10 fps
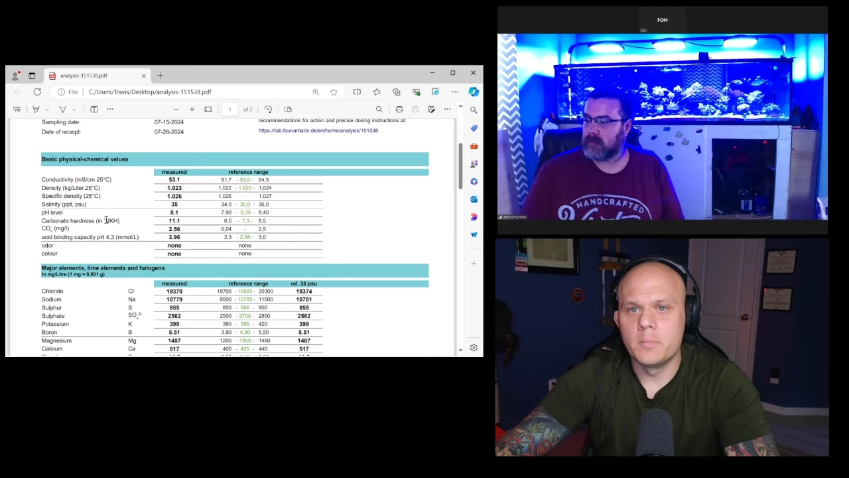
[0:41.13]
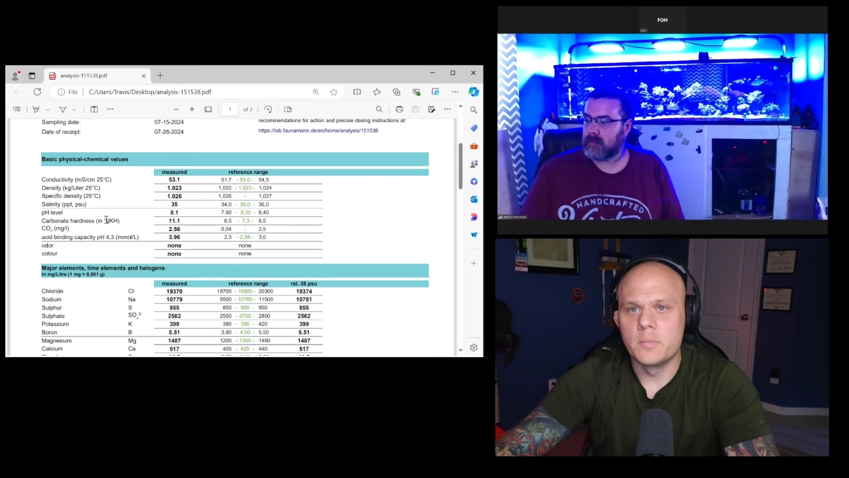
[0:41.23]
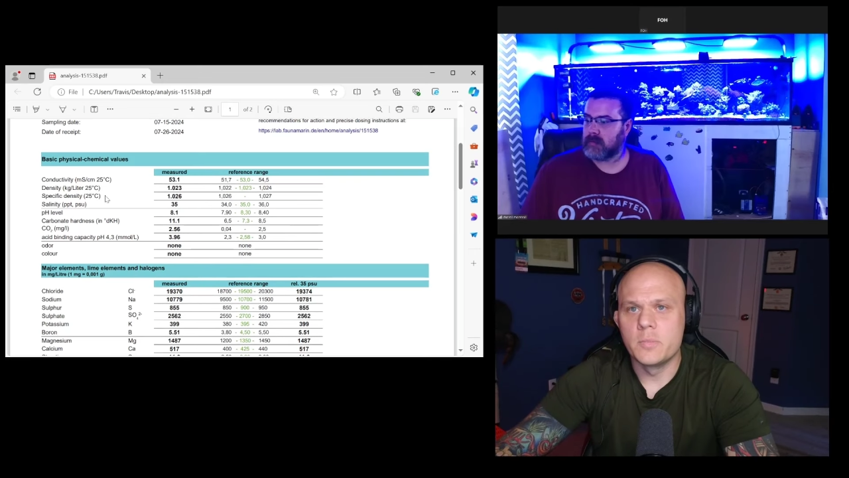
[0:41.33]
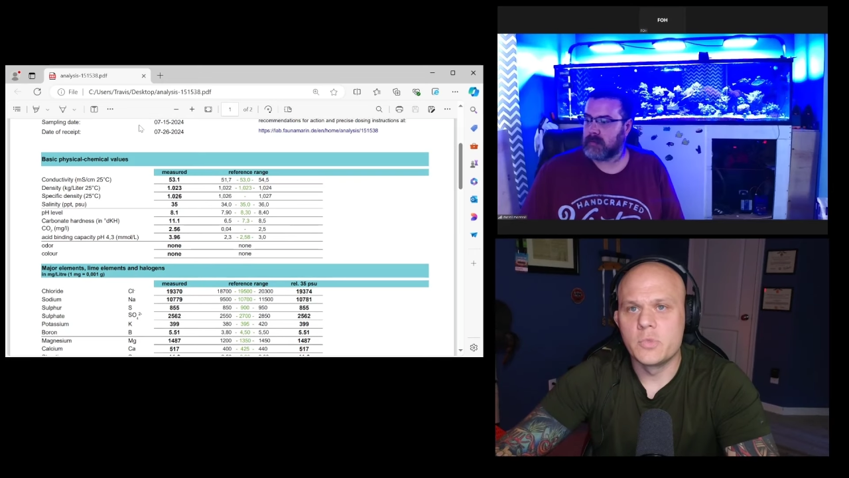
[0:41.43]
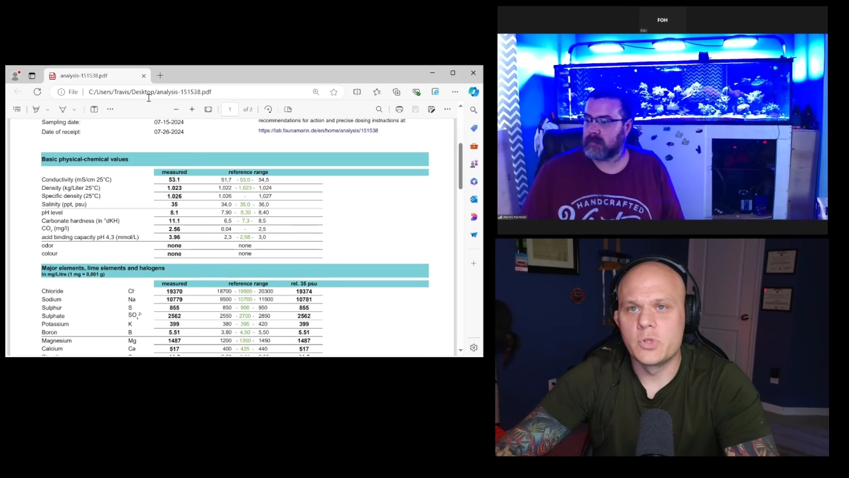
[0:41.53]

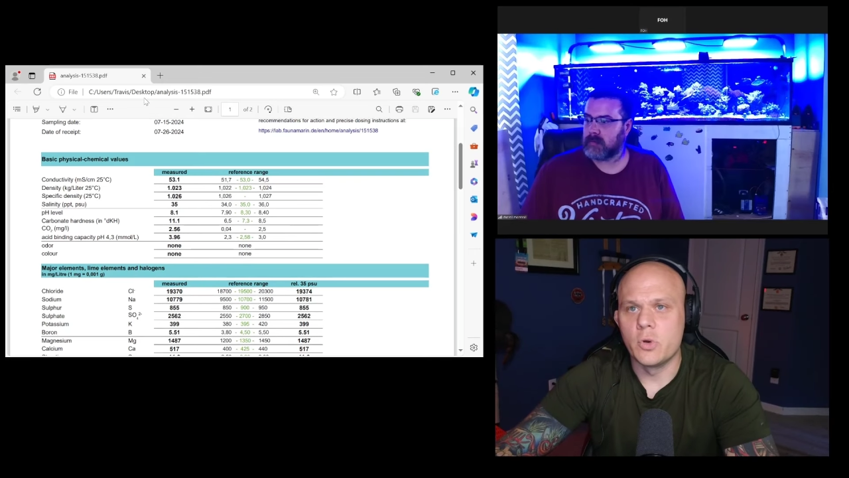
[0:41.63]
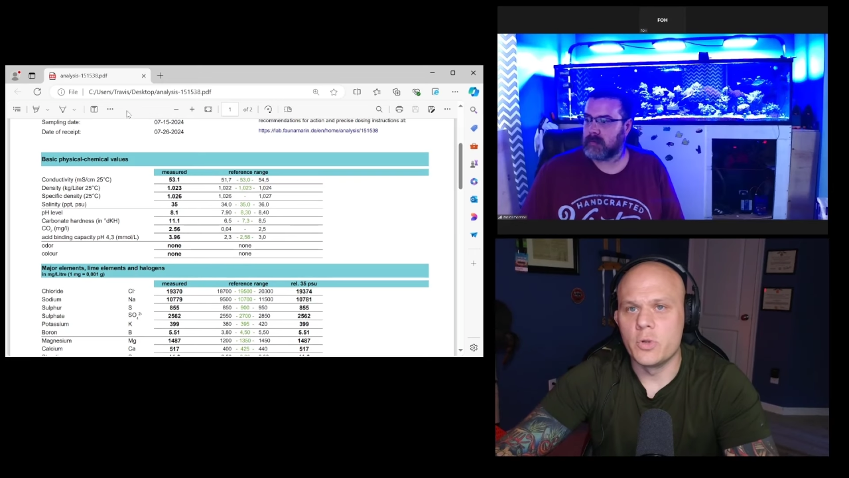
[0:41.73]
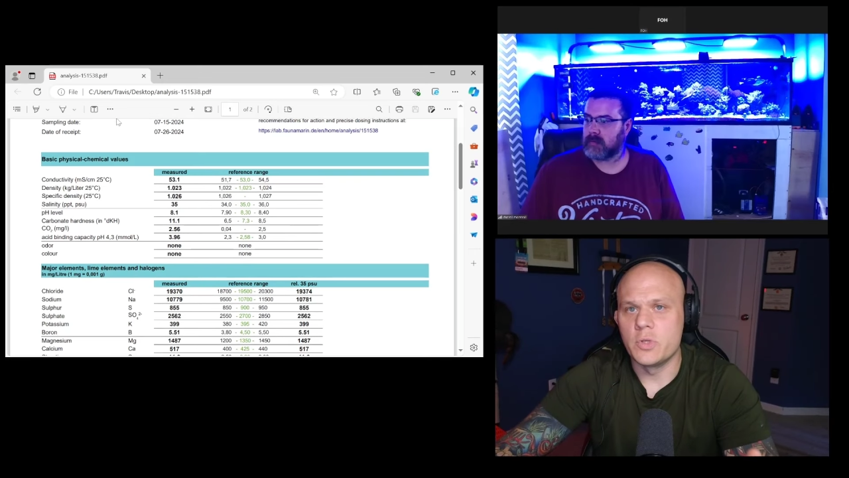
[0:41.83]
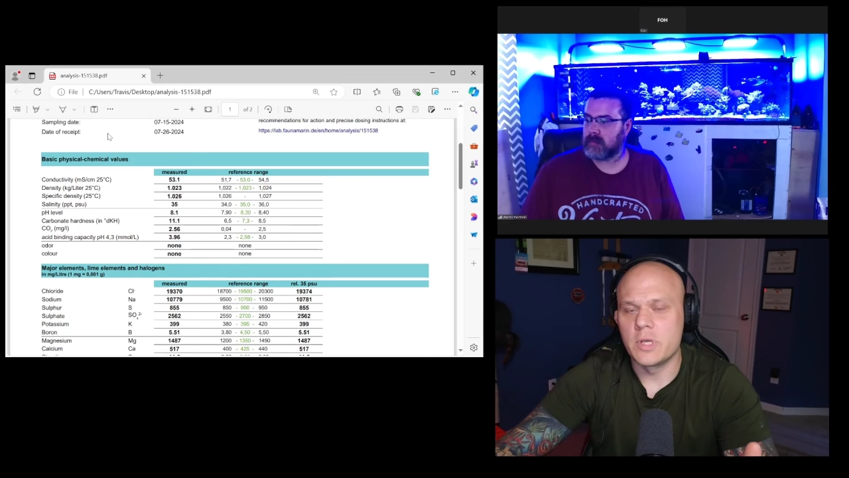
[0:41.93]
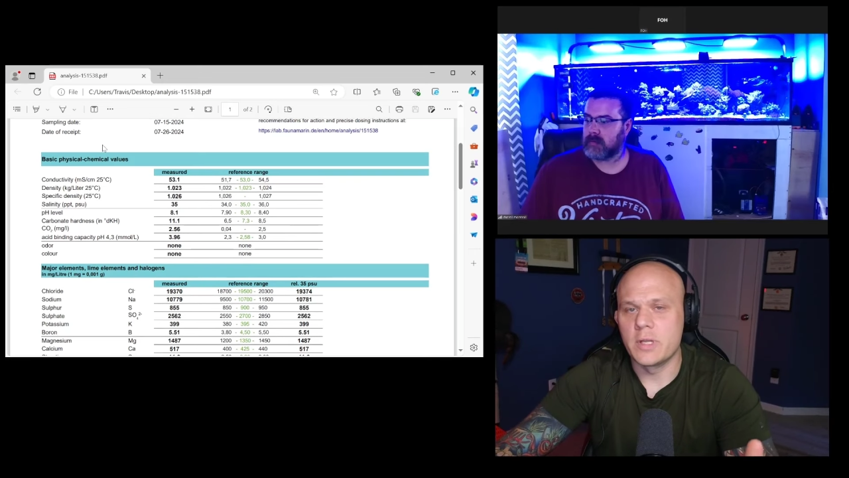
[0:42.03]
So
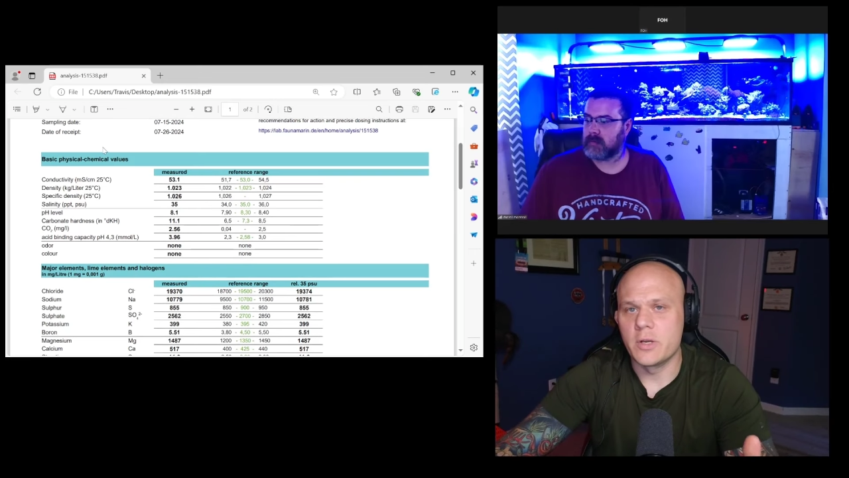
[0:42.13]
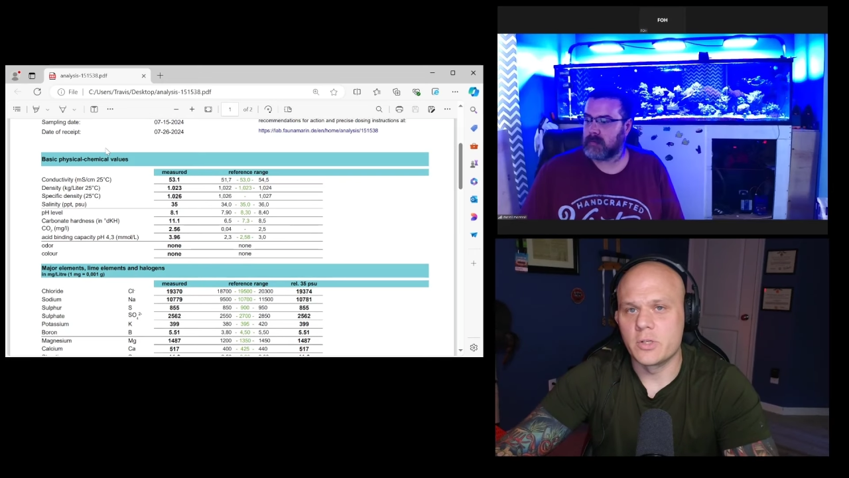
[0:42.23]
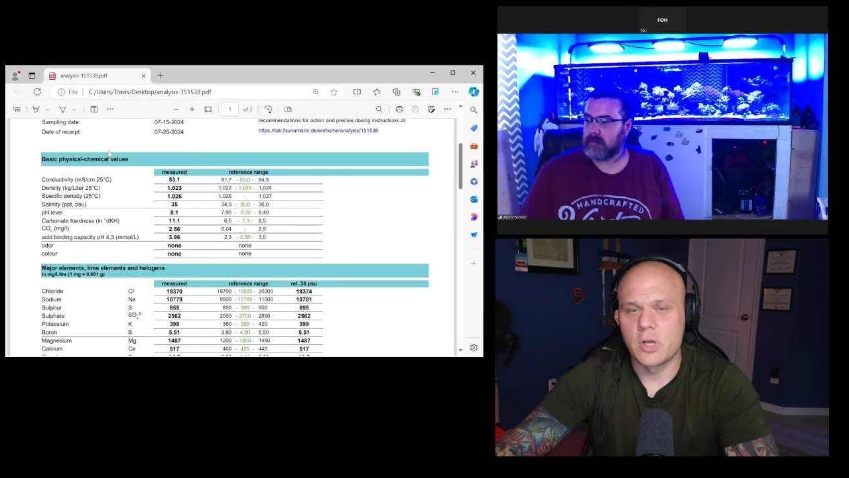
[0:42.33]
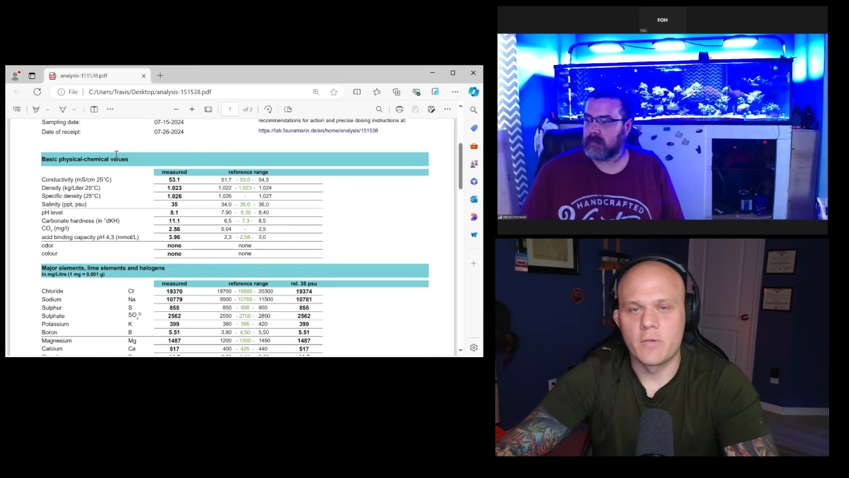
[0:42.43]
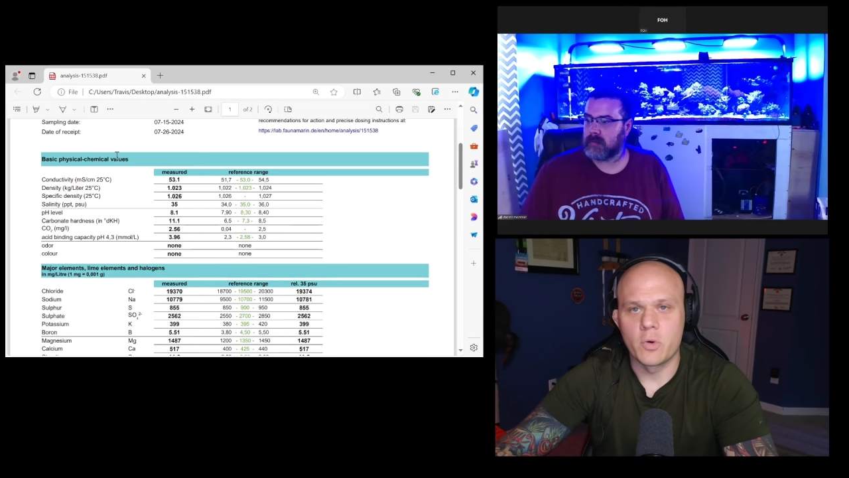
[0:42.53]
you said that your
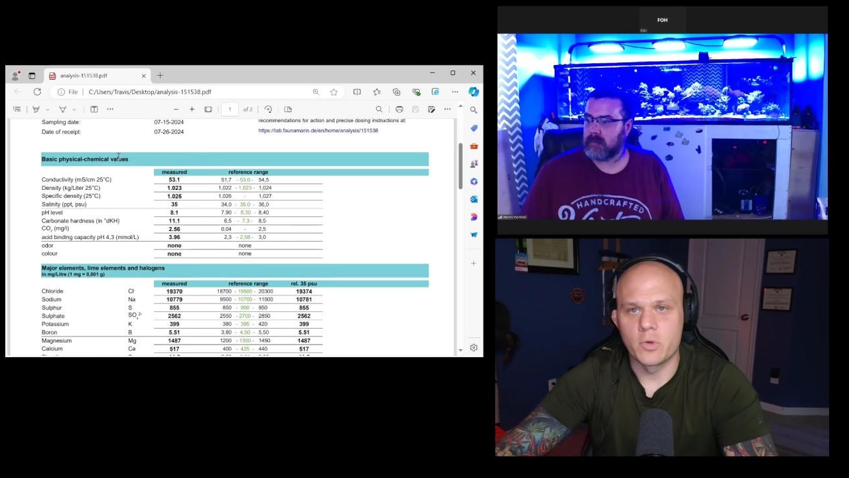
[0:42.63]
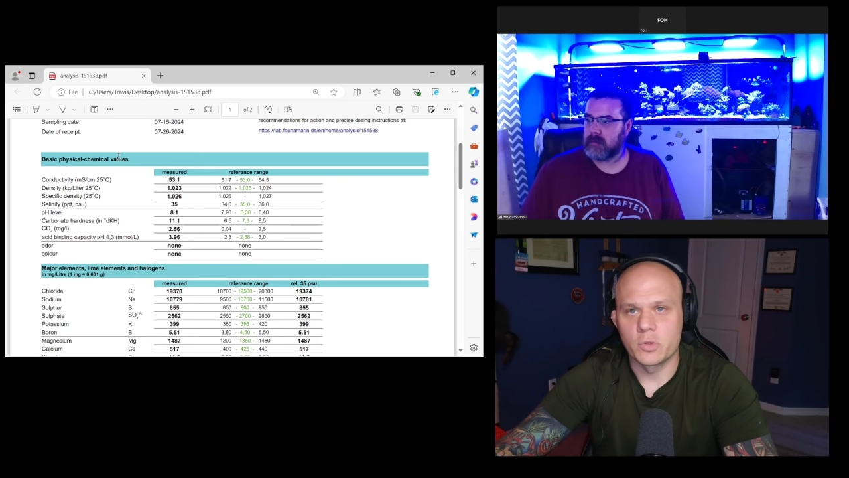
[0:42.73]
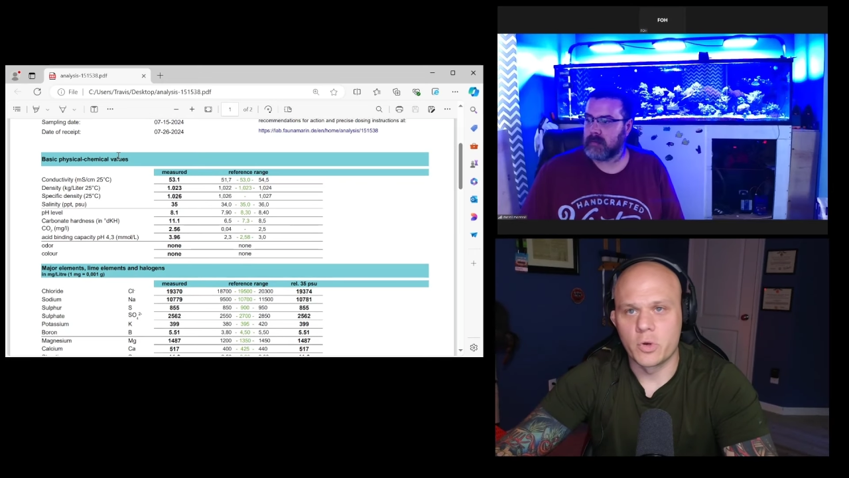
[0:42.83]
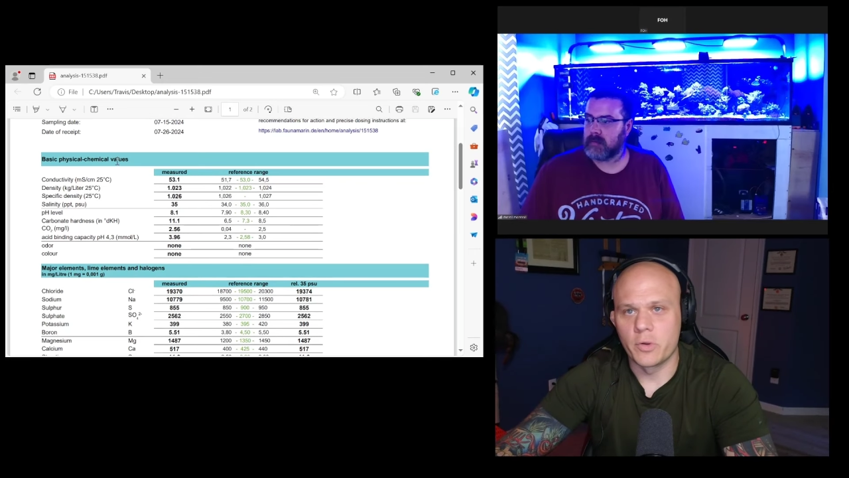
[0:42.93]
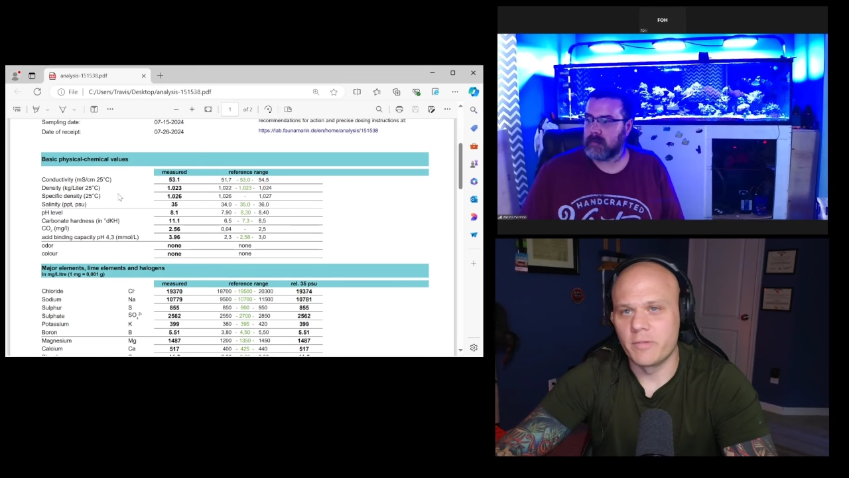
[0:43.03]
soft corals are
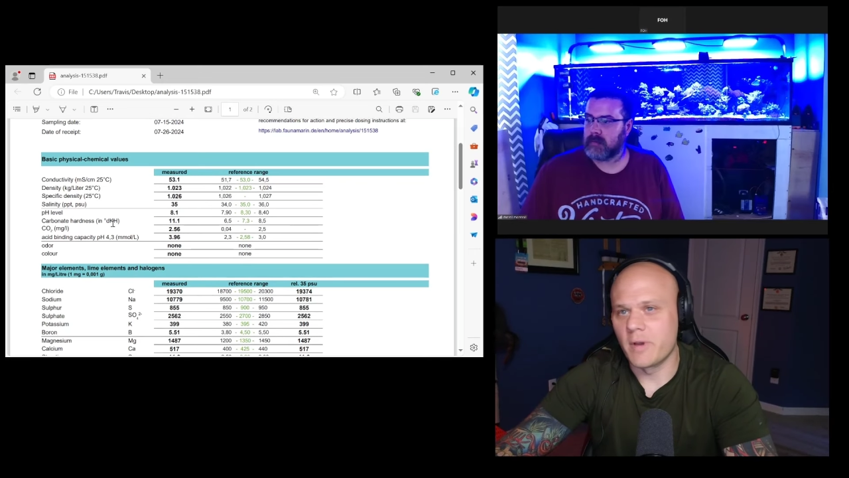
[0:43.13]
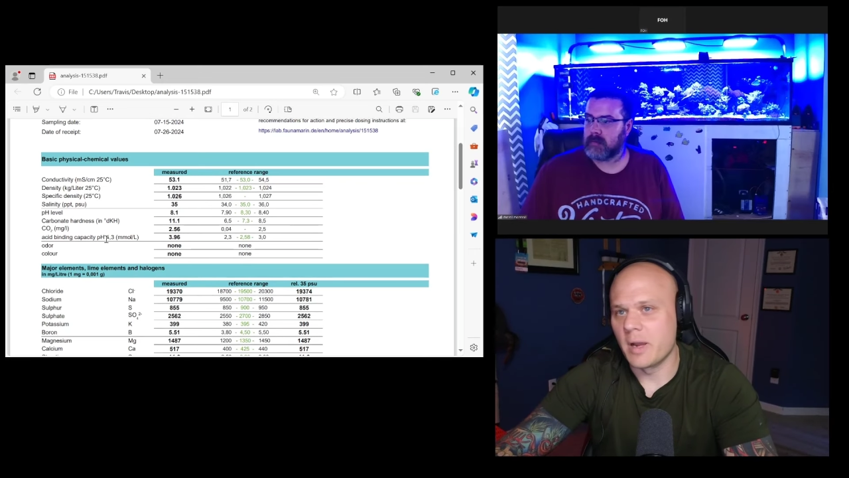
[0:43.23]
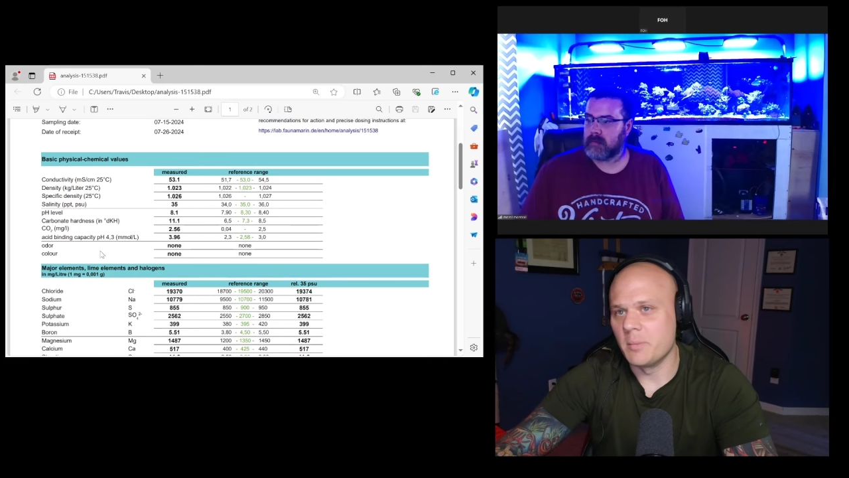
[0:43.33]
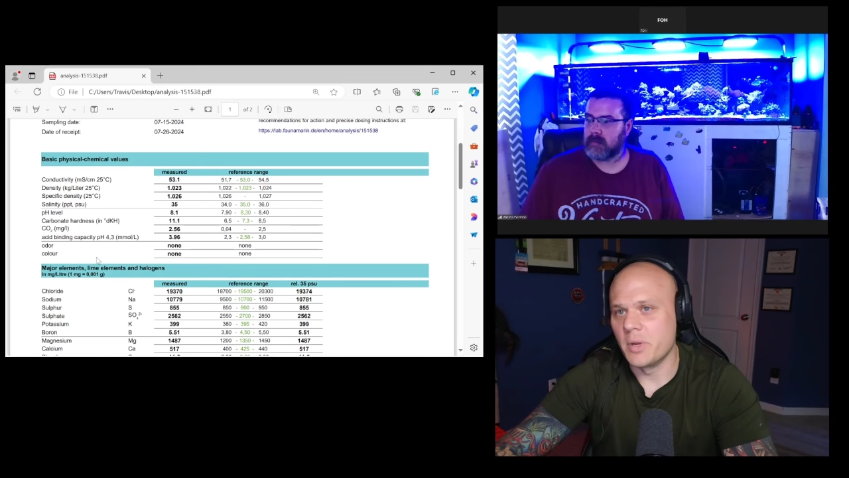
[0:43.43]
growing fine, but